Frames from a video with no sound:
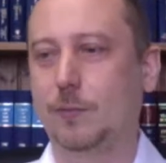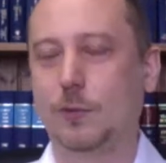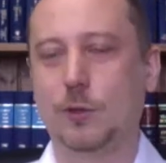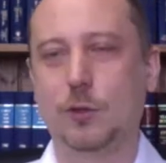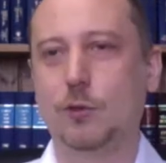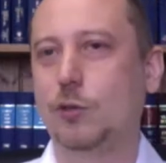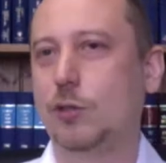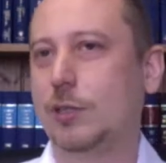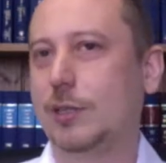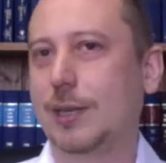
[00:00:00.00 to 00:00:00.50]

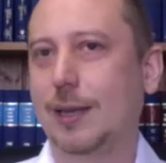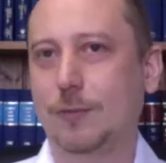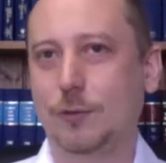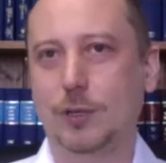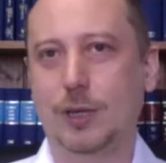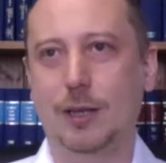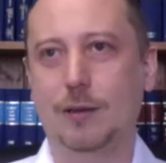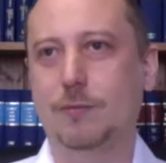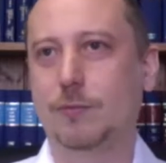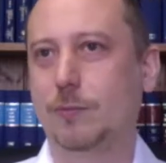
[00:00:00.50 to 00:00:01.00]
you just have
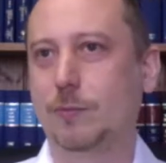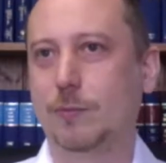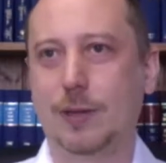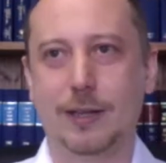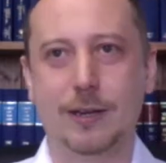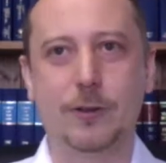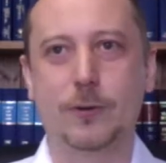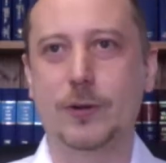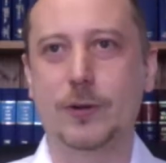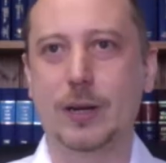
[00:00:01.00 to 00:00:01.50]
to have
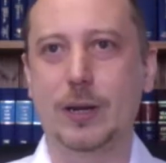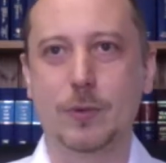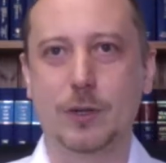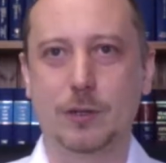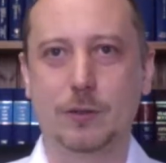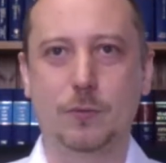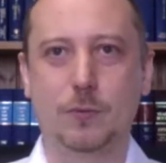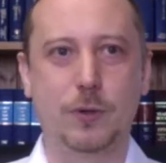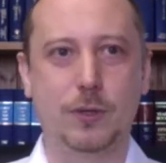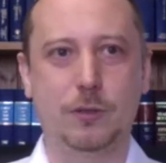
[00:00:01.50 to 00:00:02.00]
an
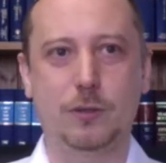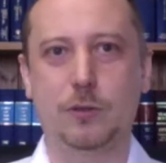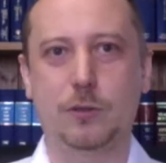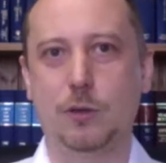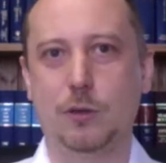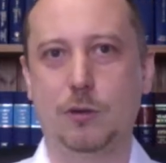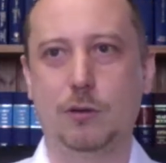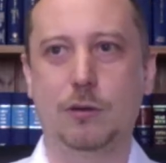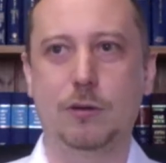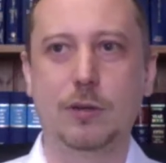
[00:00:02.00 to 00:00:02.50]
agreement with
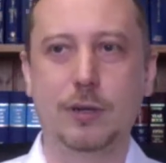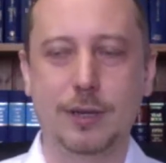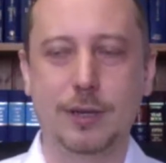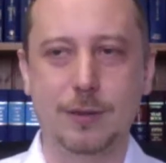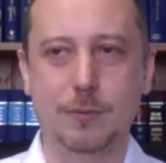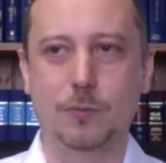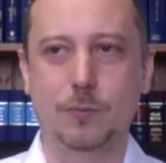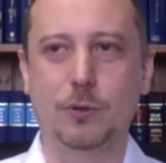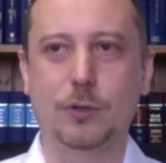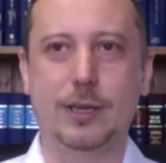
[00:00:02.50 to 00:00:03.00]
your
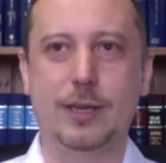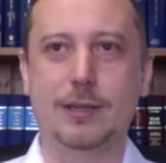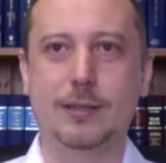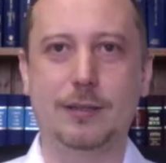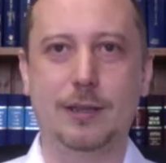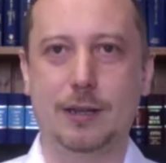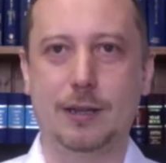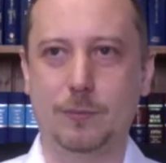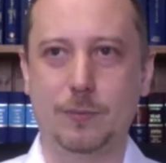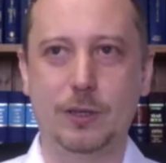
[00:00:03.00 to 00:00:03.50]
employees,
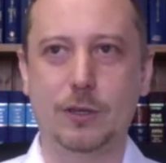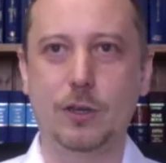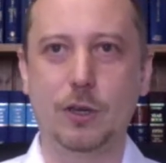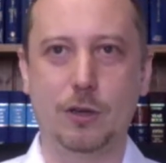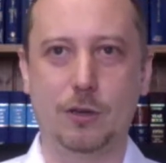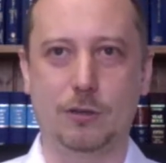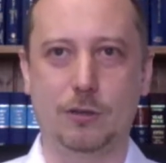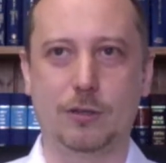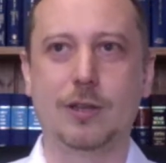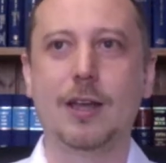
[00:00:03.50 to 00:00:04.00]
that'll be
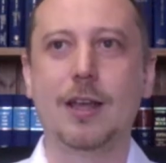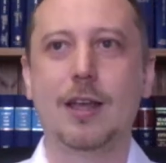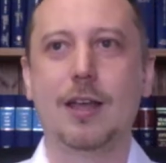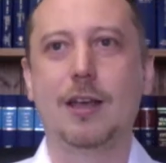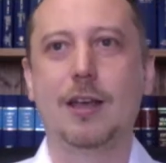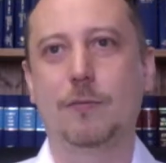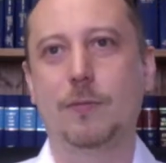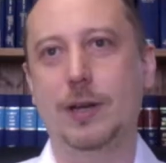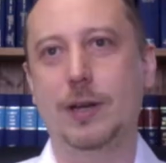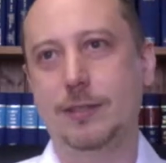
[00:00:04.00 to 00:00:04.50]
good.
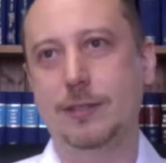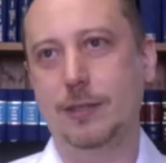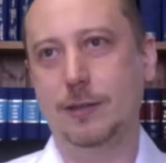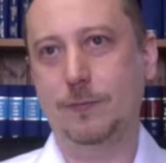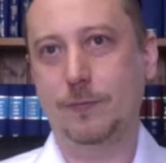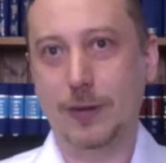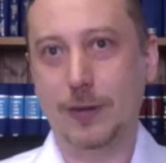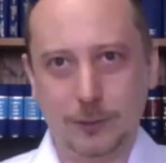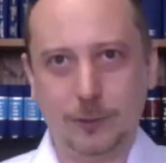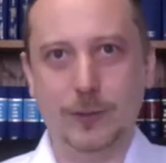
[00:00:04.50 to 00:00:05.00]
When the
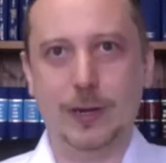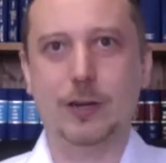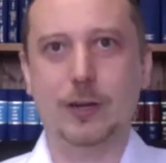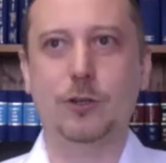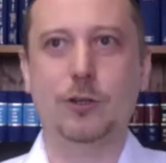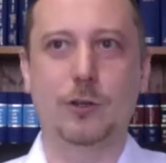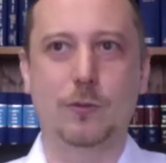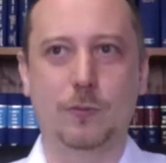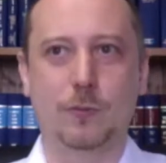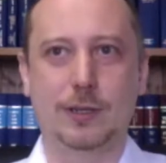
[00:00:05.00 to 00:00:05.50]
first
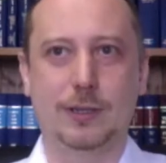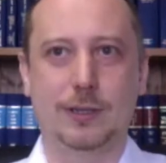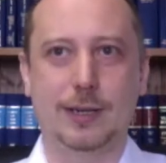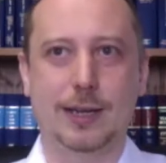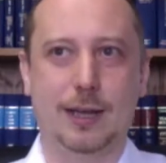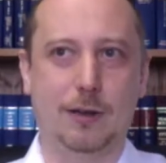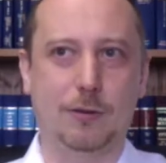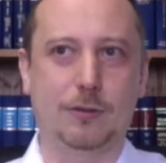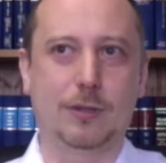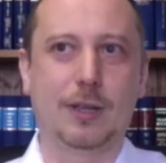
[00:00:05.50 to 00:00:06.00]
direction went
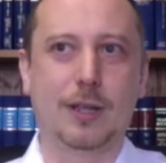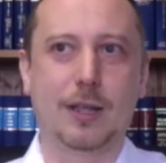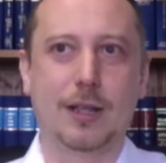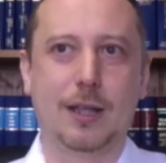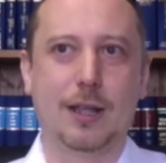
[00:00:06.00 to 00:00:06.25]
out,